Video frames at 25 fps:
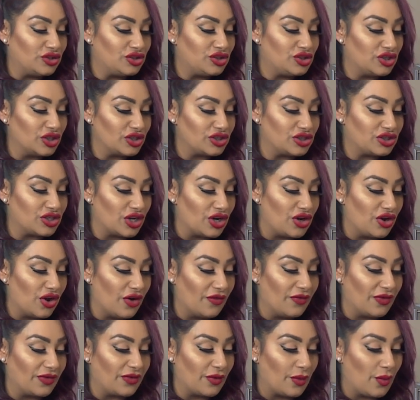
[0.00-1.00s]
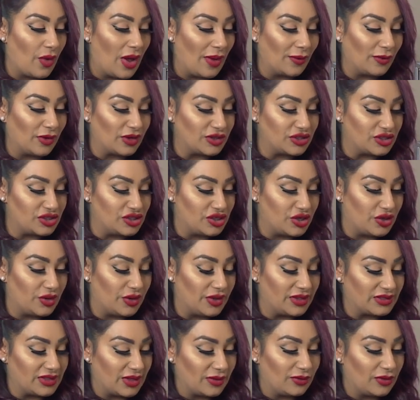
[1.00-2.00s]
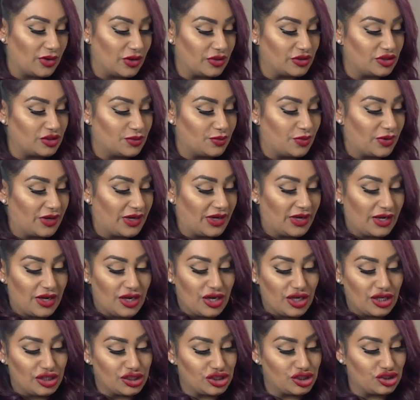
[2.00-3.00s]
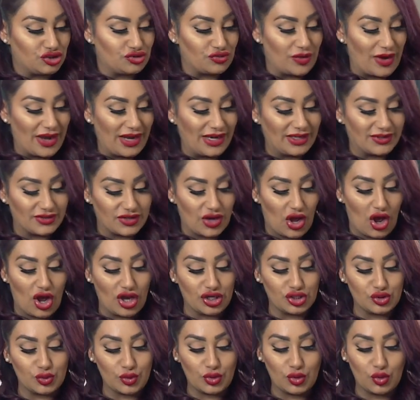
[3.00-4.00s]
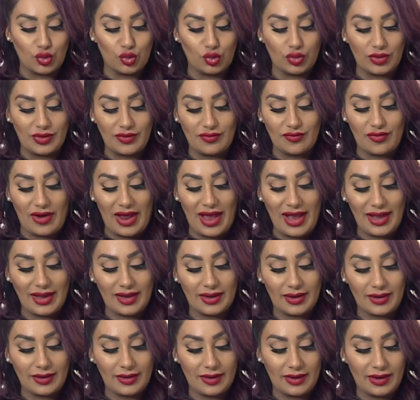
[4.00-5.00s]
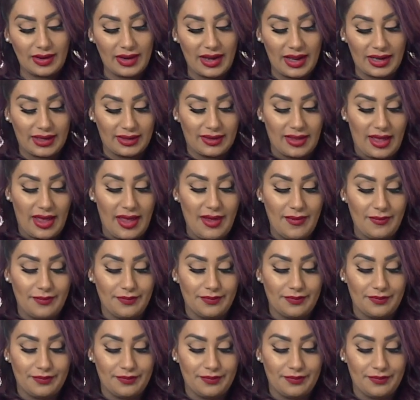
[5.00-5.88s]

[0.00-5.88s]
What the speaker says: just enough. So what I'm going to do is I'm going to put it straight onto a cooling rack like that.